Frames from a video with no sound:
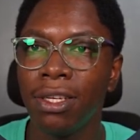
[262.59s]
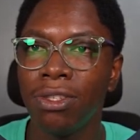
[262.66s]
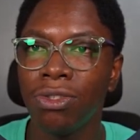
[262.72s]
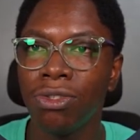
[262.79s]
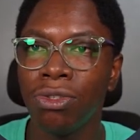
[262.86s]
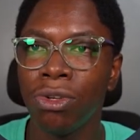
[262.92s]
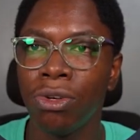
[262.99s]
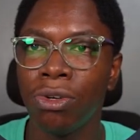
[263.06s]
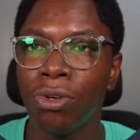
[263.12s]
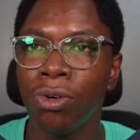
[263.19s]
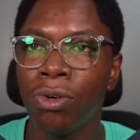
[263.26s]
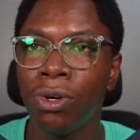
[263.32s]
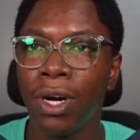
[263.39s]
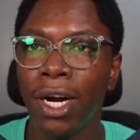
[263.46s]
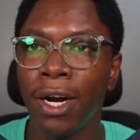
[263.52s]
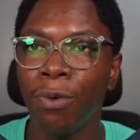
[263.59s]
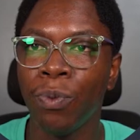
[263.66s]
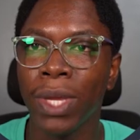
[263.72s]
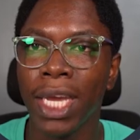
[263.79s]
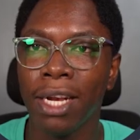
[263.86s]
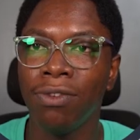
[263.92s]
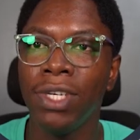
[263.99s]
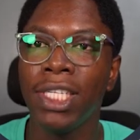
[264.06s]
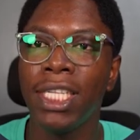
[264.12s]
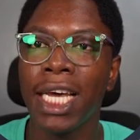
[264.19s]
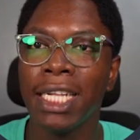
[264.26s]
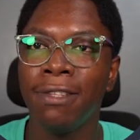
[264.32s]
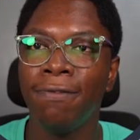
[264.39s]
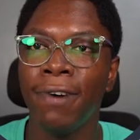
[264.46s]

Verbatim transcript: So we can read that